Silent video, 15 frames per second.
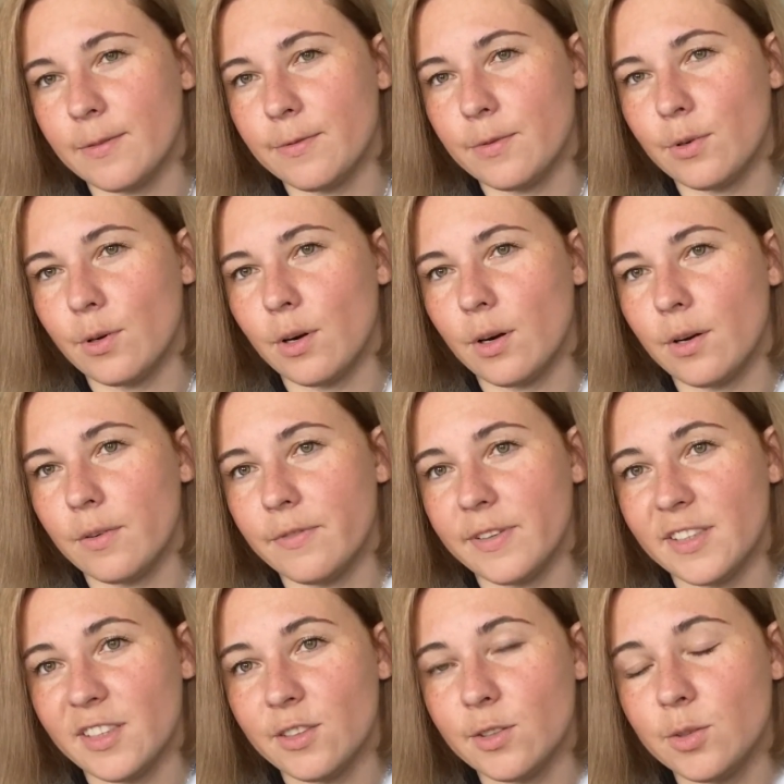for
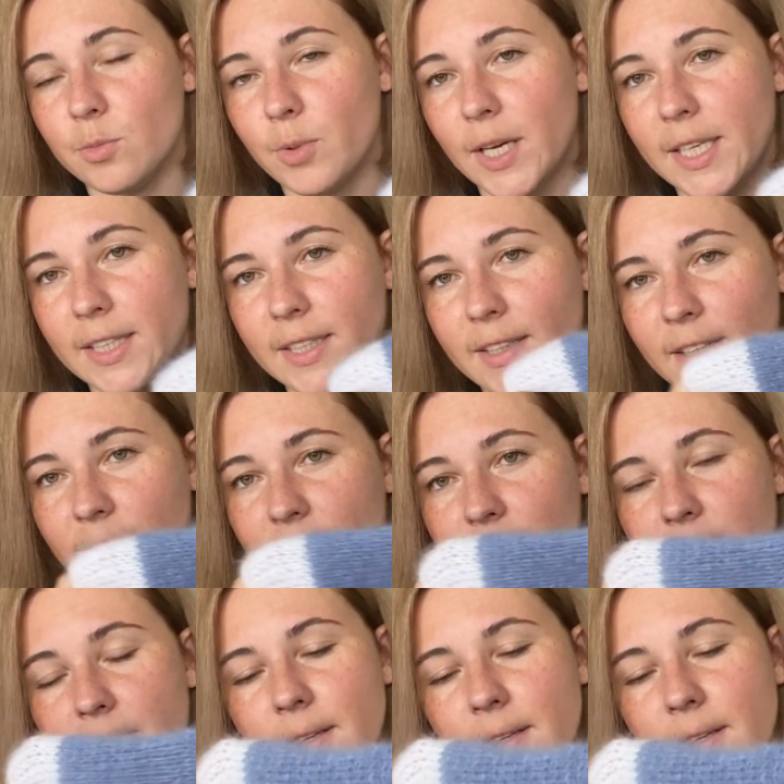fingering weight yarn.